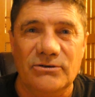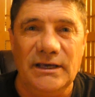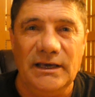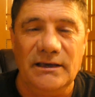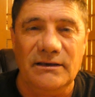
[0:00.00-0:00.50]

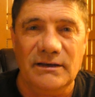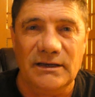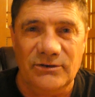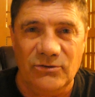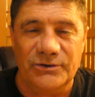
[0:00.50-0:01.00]
okay
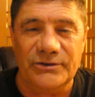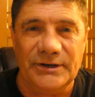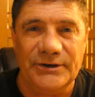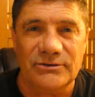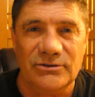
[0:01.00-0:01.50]
in
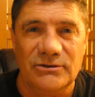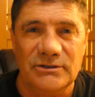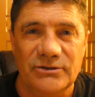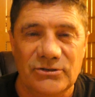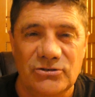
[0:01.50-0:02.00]
northern
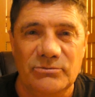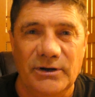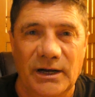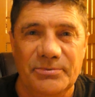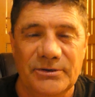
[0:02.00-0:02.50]
Arizona, the 2
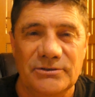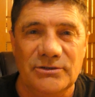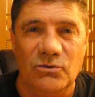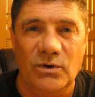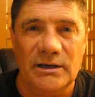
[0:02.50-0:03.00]
properties
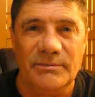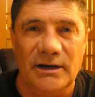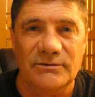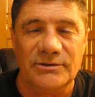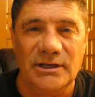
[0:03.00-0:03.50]
in the White
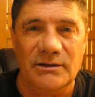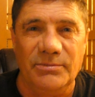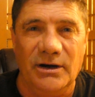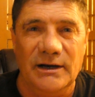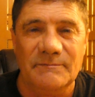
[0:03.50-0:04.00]
Mountains I
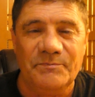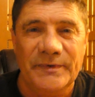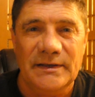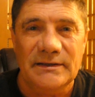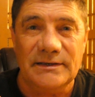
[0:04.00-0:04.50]
bought,
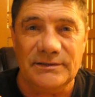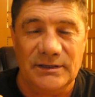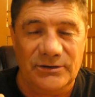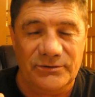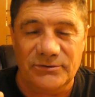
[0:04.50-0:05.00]
because
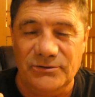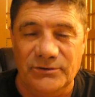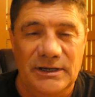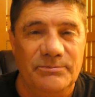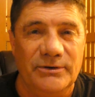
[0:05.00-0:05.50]
they're
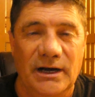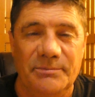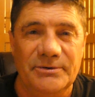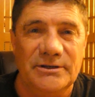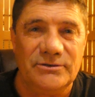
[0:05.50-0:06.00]
great
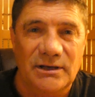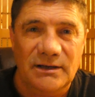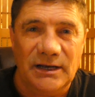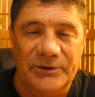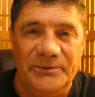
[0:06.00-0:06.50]
properties.
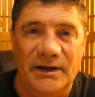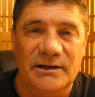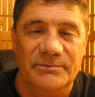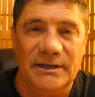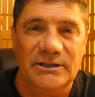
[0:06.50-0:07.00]
I
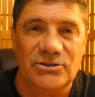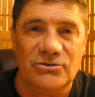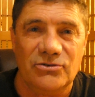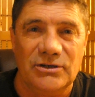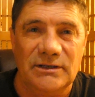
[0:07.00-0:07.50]
recommend that
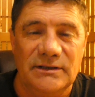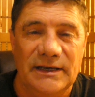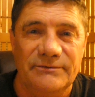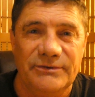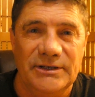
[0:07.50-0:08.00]
you look at
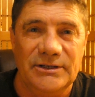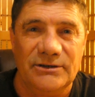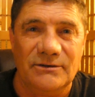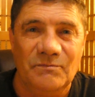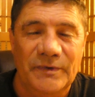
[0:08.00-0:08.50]
that
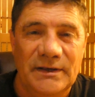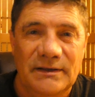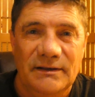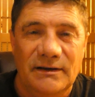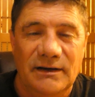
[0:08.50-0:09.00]
video.
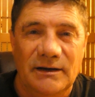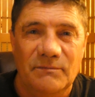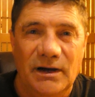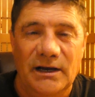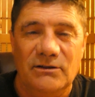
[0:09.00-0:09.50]

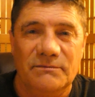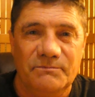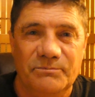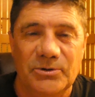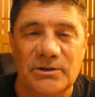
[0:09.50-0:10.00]
I'll
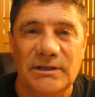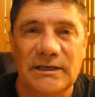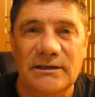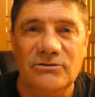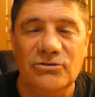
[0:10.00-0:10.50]
put a
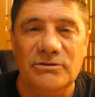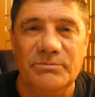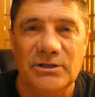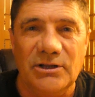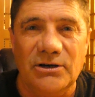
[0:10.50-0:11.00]
link to it
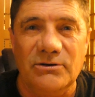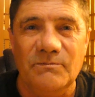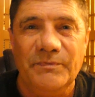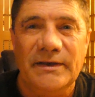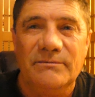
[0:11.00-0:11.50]

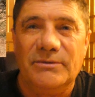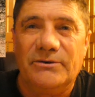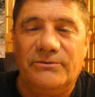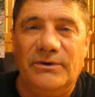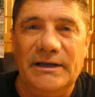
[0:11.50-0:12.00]
below,
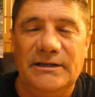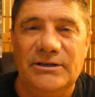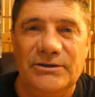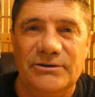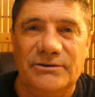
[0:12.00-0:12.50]
but right
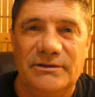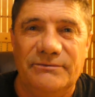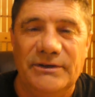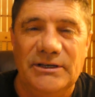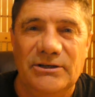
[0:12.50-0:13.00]
here is the
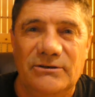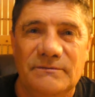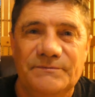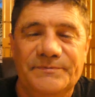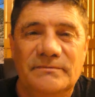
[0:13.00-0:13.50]
video.